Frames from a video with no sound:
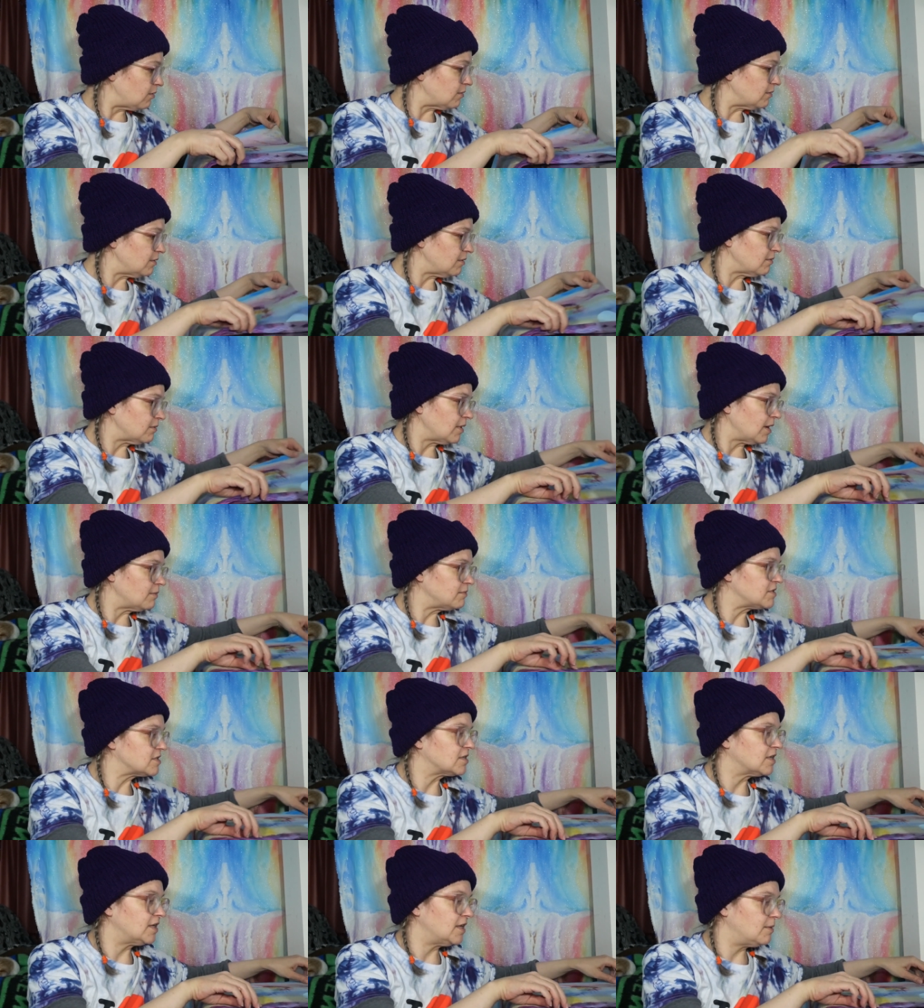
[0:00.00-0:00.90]
Or no, I'm
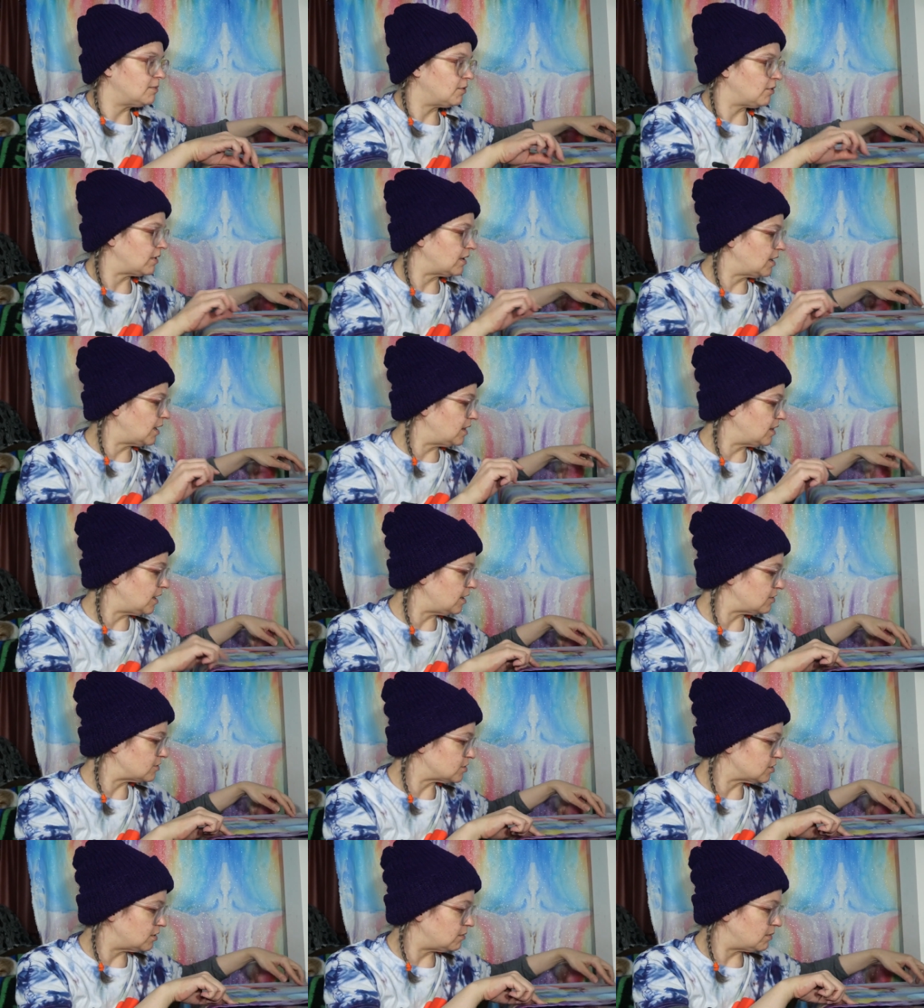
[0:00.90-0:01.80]
just going to keep going, and then
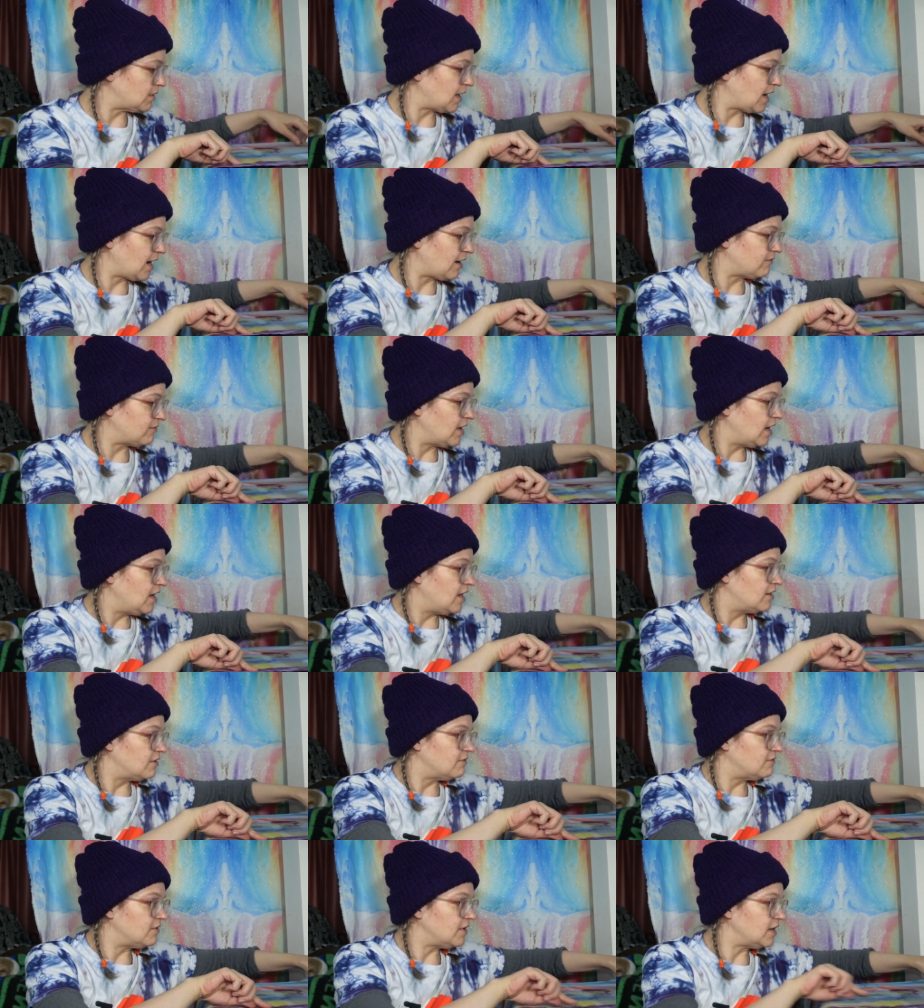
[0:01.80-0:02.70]
I'll show you what I have.
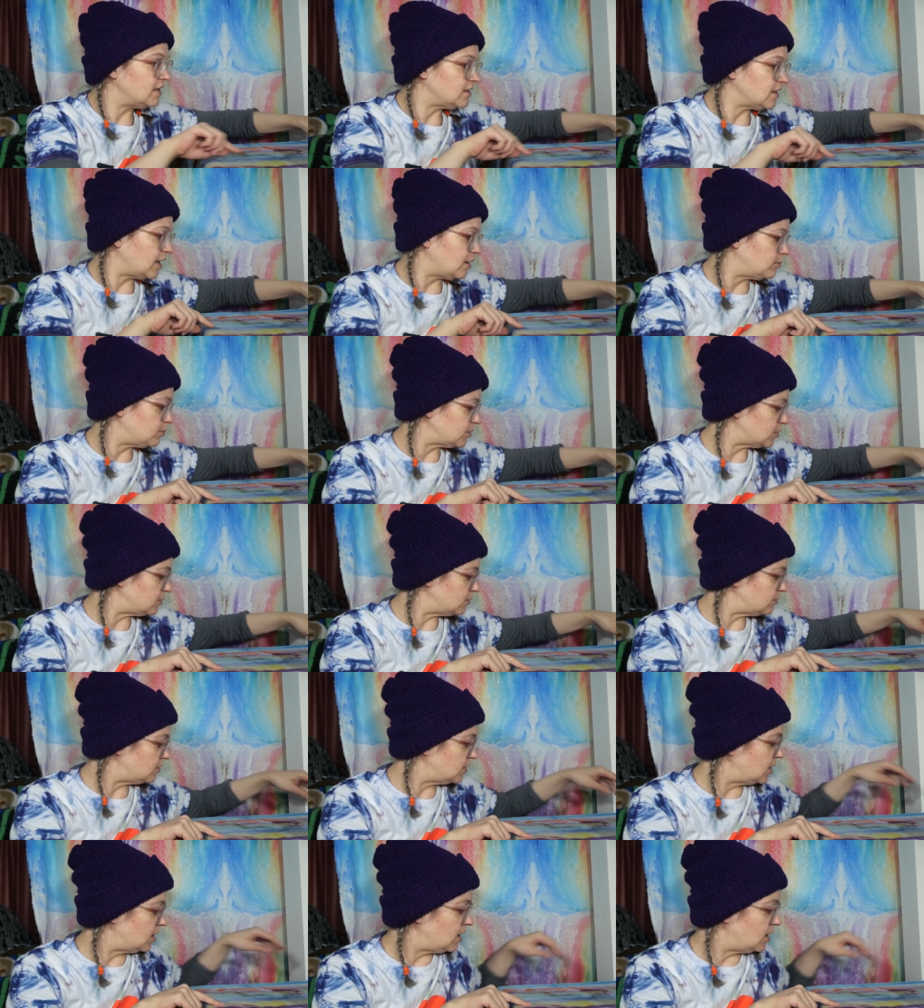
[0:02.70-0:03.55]
They're very light blue.